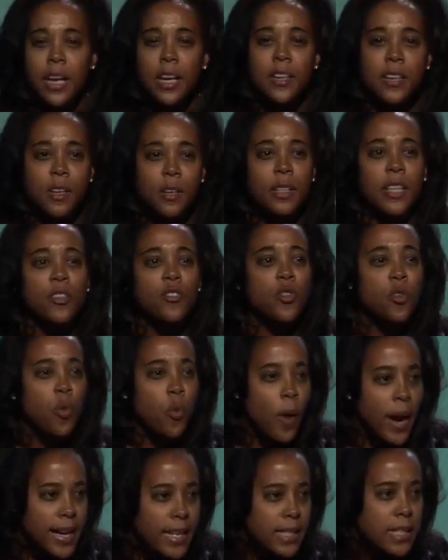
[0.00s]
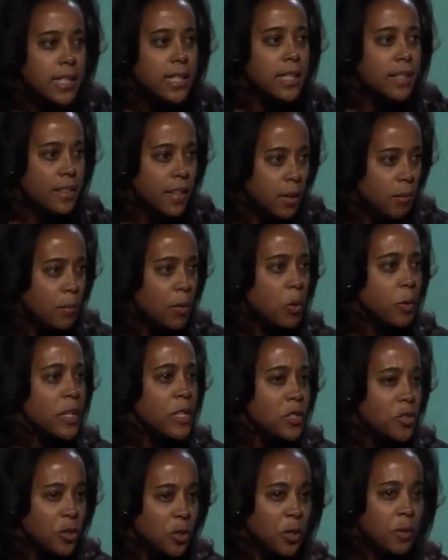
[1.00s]
nearly twice the number we
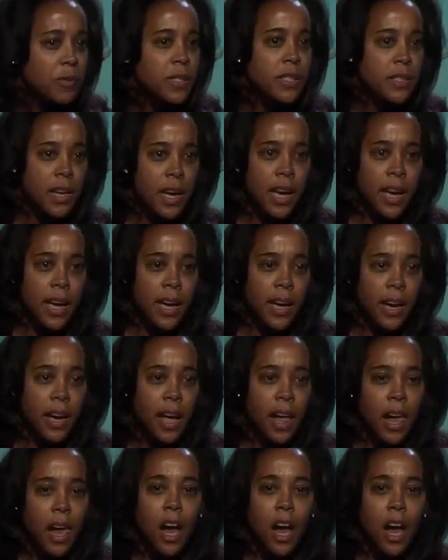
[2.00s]
serve today.